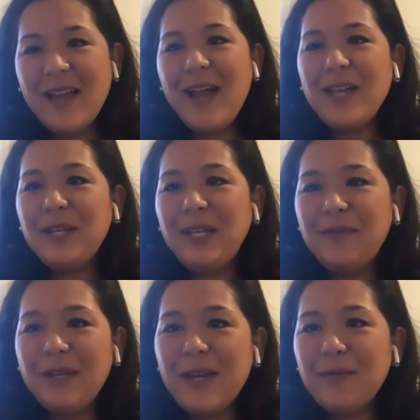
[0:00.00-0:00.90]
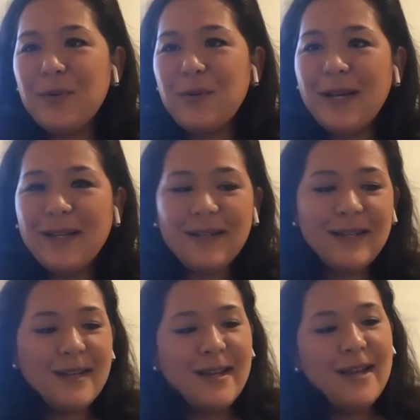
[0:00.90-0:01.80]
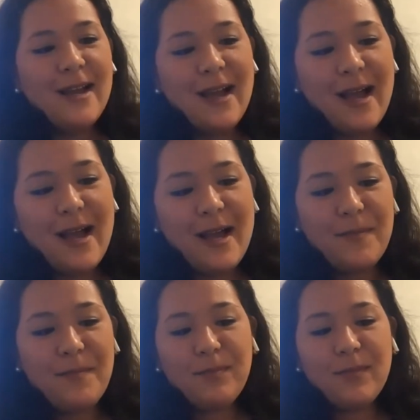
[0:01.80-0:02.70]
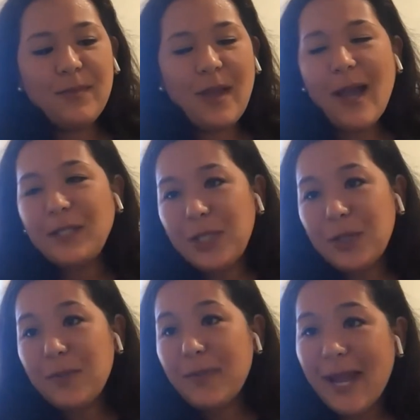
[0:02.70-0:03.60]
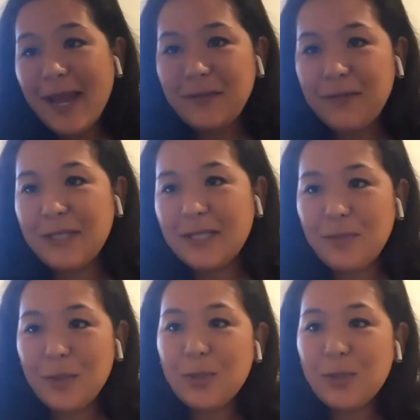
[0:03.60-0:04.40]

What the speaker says: Hi, good evening, everyone. I too am an activist. I'm